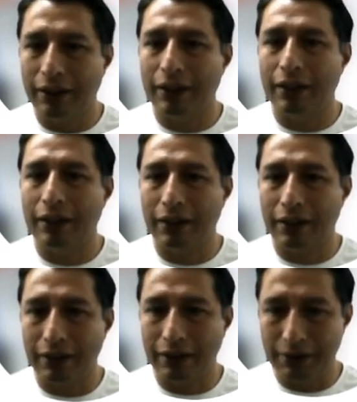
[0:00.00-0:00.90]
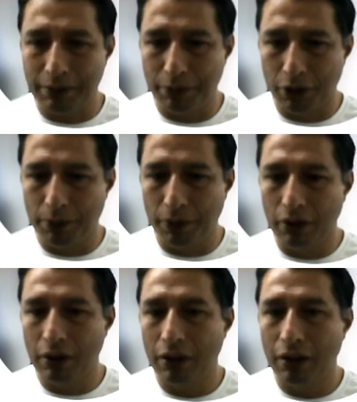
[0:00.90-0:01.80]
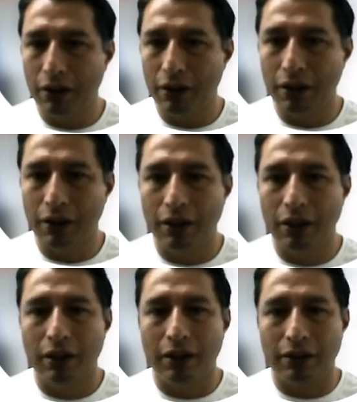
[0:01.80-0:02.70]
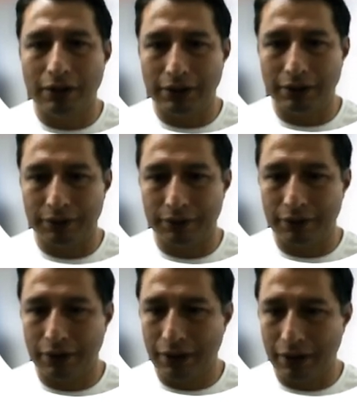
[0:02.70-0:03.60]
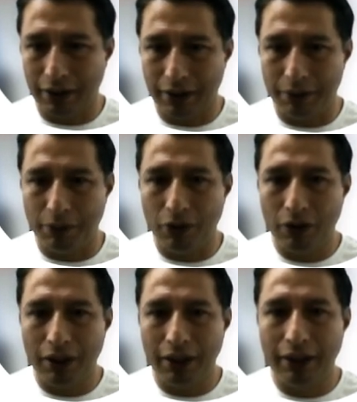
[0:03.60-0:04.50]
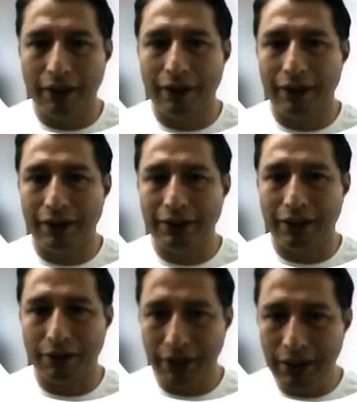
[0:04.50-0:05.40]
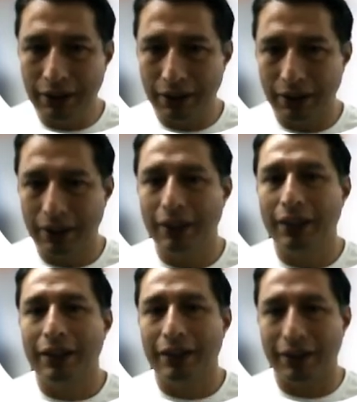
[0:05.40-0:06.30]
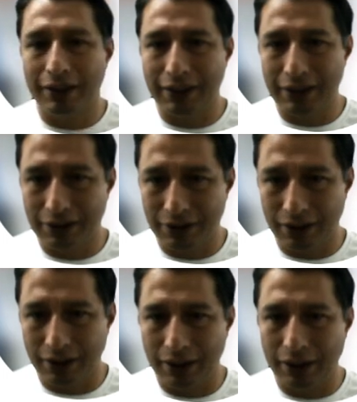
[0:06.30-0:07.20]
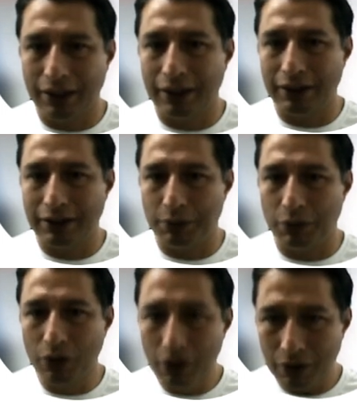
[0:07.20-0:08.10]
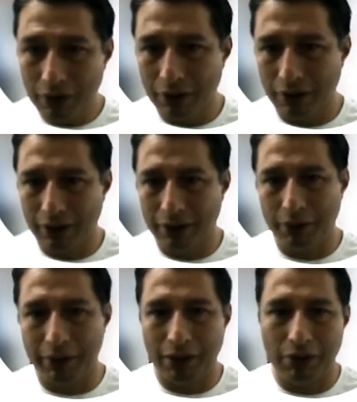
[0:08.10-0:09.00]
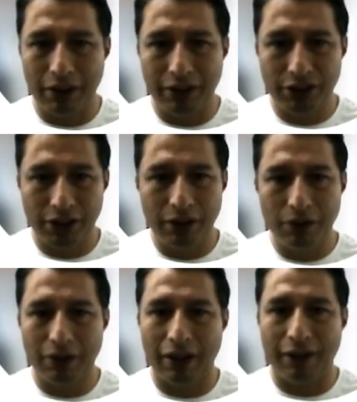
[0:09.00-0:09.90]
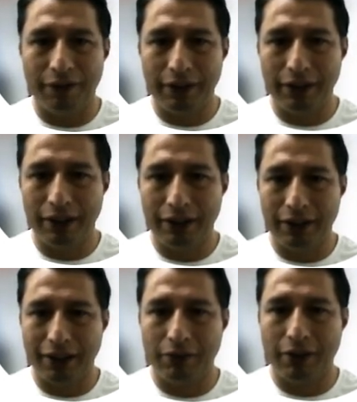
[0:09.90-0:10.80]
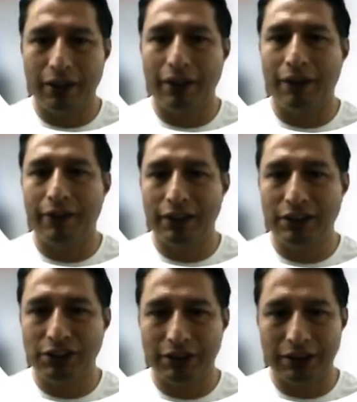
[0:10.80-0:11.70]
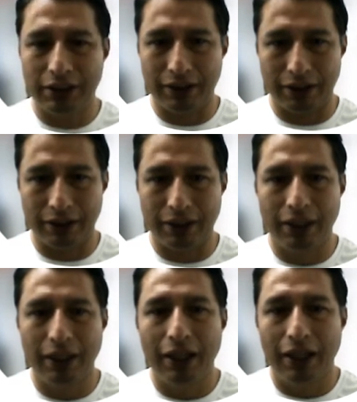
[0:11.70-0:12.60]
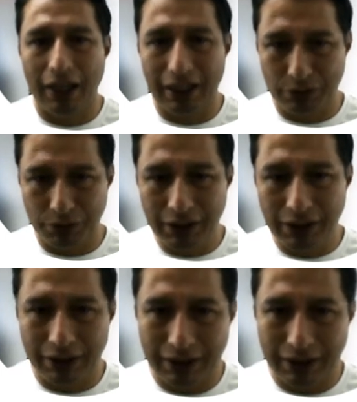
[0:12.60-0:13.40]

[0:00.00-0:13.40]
is in purple, uh, the monthly is in green, the seasonally is in blue, the biannual in yellow, and finally the annual average is in red. As we, as